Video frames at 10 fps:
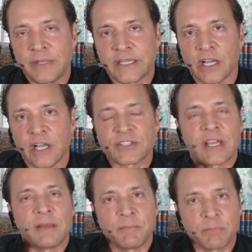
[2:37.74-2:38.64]

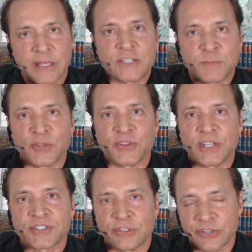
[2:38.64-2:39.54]
Because, please put
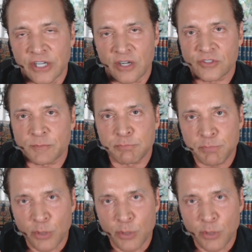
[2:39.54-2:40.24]
this in your notes,